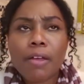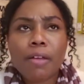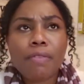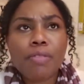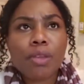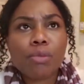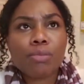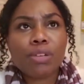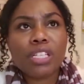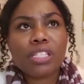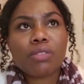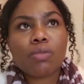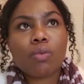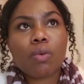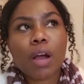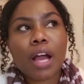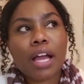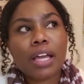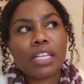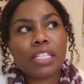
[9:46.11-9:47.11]
And the reason
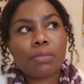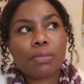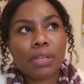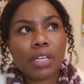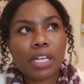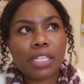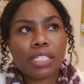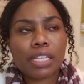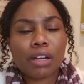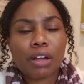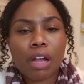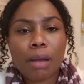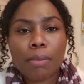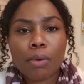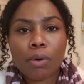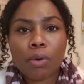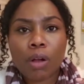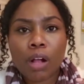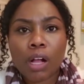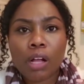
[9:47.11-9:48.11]
why is because I come
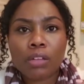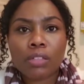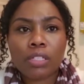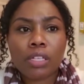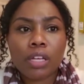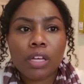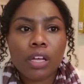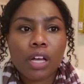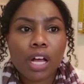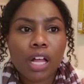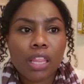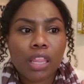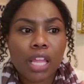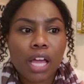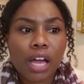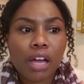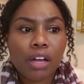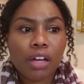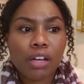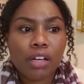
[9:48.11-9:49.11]
across a
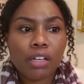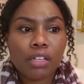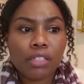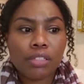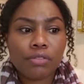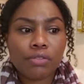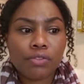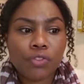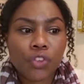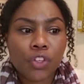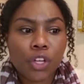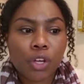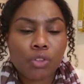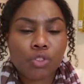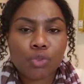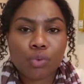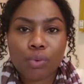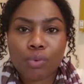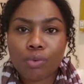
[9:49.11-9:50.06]
lot of, you know,